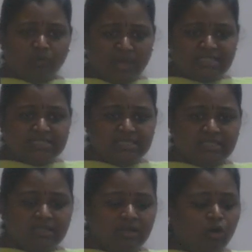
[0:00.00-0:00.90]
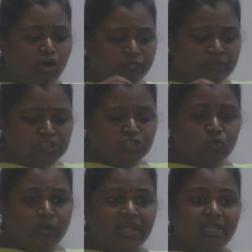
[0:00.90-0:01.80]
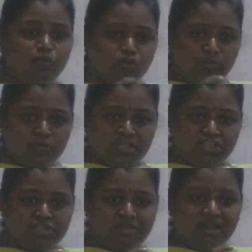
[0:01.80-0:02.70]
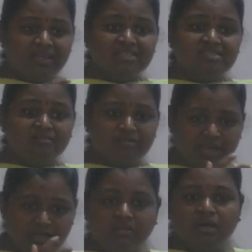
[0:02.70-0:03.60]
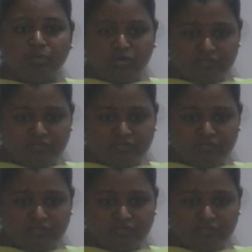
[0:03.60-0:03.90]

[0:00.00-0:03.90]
vaccine offers you an immunoprotection against a greater number of